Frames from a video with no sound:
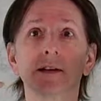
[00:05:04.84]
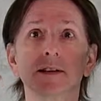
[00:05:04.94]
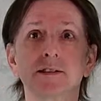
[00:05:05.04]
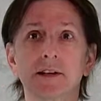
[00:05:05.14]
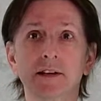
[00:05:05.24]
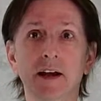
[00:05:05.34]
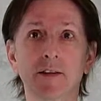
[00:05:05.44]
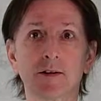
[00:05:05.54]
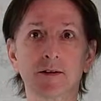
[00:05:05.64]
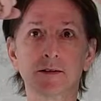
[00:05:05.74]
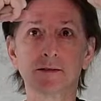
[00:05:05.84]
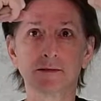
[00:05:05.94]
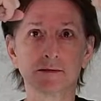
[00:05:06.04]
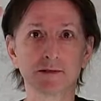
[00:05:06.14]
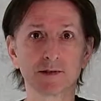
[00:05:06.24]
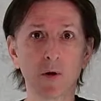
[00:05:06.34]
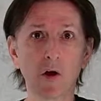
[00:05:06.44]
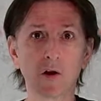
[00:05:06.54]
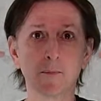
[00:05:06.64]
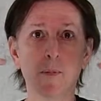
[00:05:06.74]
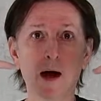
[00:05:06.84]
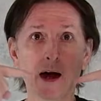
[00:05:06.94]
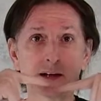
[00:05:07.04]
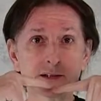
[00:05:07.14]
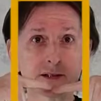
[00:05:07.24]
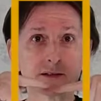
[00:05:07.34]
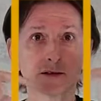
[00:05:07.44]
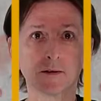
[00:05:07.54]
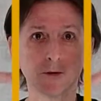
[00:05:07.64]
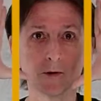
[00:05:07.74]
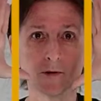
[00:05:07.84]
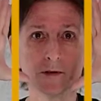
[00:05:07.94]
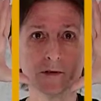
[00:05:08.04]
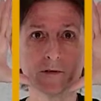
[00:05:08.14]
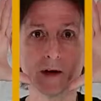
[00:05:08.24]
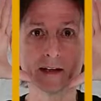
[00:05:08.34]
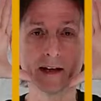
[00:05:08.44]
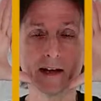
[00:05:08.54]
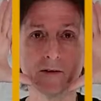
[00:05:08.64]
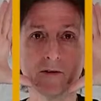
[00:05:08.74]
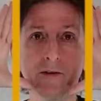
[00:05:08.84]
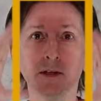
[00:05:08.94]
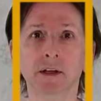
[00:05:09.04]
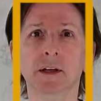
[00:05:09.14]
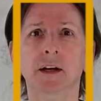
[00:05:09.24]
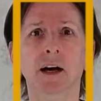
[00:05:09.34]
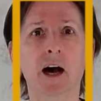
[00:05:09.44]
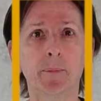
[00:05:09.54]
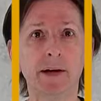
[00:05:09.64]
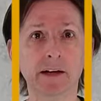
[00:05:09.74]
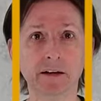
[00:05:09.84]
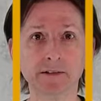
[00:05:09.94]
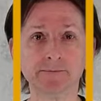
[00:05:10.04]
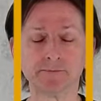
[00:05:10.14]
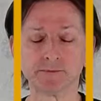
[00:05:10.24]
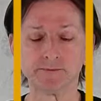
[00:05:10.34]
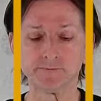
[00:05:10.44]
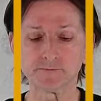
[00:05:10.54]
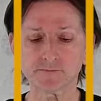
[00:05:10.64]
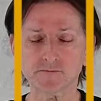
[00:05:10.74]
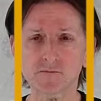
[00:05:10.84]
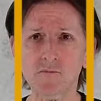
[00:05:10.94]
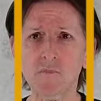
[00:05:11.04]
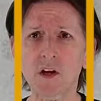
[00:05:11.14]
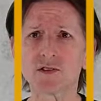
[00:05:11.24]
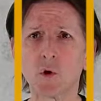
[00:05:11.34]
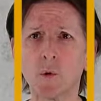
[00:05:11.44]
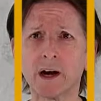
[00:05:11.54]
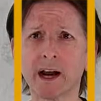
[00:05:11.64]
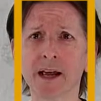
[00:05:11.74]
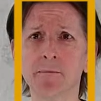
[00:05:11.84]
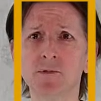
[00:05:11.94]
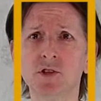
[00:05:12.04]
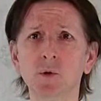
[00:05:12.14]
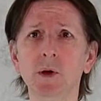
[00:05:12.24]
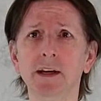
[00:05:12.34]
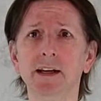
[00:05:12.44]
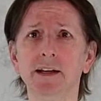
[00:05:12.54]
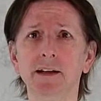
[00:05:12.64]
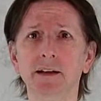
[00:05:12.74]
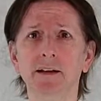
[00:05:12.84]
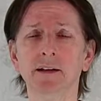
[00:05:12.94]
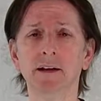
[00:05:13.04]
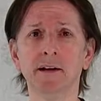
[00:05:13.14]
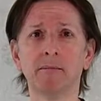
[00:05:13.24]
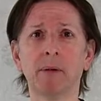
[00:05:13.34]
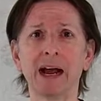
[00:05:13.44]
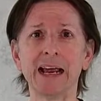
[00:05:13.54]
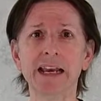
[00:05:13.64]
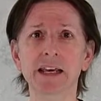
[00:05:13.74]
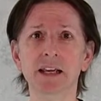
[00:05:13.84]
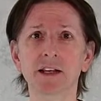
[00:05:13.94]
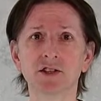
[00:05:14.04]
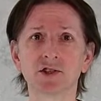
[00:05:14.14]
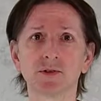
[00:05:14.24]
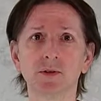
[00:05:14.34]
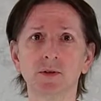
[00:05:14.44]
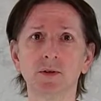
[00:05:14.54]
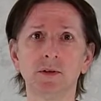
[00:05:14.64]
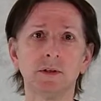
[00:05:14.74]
is another smaller box or rectangle up here. So when I am doing my initial